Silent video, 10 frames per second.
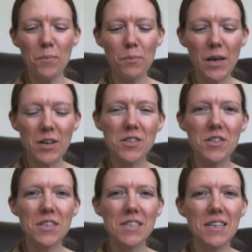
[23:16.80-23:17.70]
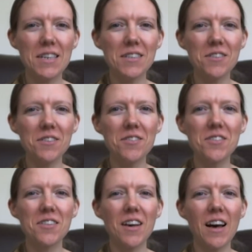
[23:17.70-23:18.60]
because the
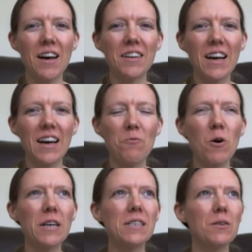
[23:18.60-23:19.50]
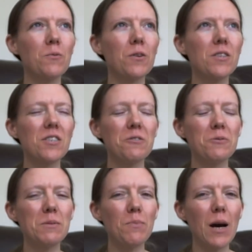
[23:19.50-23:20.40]
seasons, and what I didn't want to do
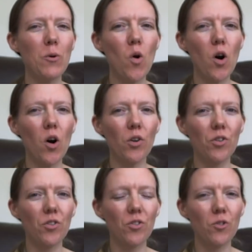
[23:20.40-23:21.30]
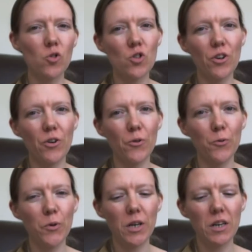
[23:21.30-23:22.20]
is buy 1 or 2
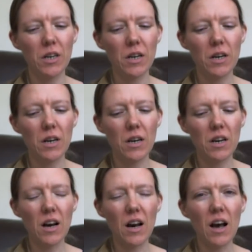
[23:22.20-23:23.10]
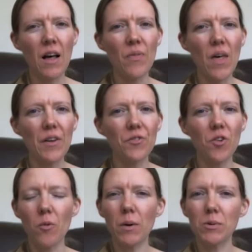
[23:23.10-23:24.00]
and then
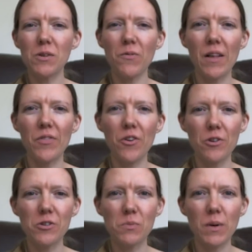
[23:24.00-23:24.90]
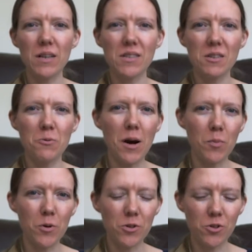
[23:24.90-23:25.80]
not be able to find the others because they were out
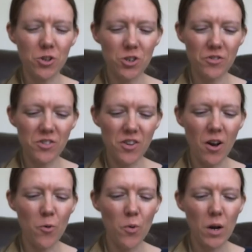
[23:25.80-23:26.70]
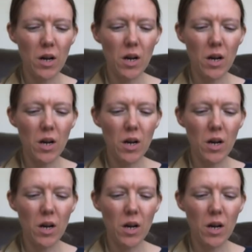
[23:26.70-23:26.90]
of production. So